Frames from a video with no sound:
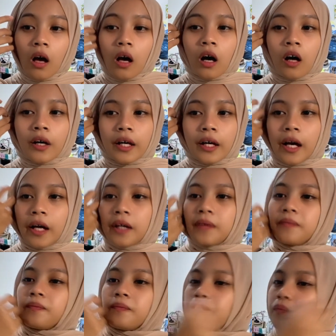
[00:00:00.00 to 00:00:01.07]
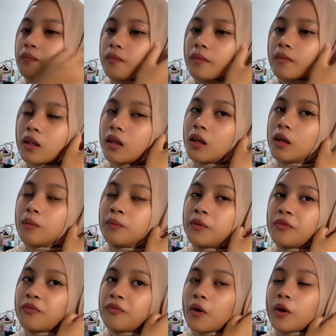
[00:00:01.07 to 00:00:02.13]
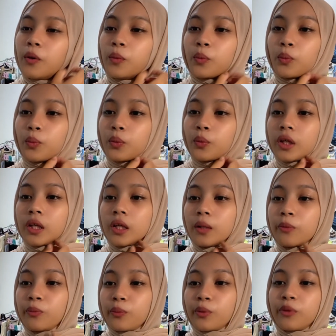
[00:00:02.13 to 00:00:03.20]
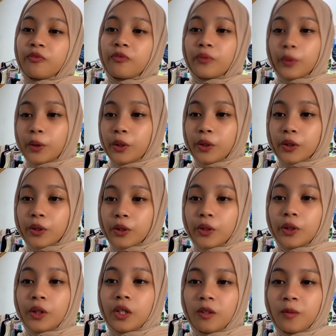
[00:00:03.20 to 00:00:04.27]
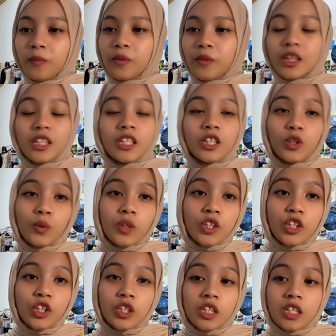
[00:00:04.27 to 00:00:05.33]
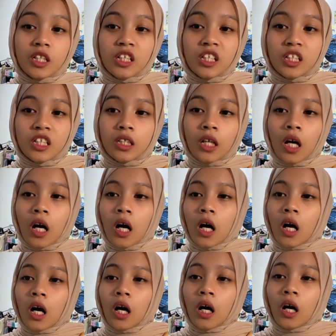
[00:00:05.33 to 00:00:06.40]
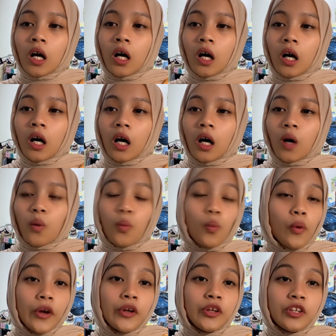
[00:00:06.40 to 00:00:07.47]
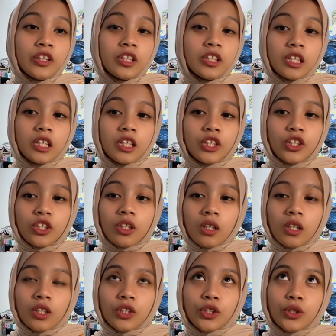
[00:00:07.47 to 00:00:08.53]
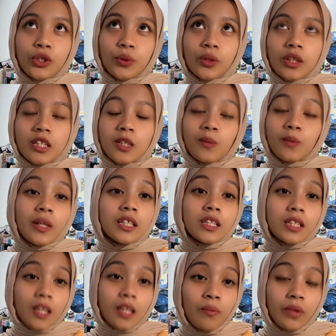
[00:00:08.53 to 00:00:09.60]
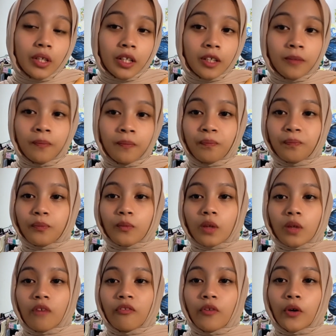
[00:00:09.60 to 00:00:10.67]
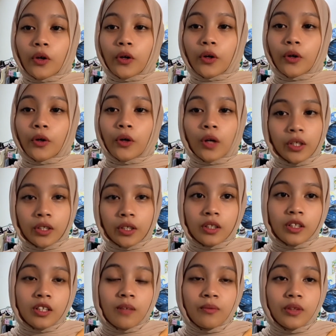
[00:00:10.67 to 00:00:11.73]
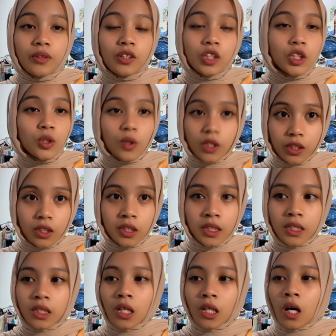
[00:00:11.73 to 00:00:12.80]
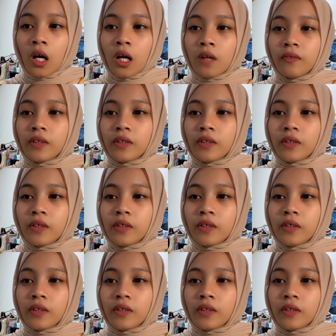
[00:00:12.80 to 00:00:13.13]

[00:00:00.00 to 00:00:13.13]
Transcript: Okay, before we move further, this situation is where you need to explain something some things to others. For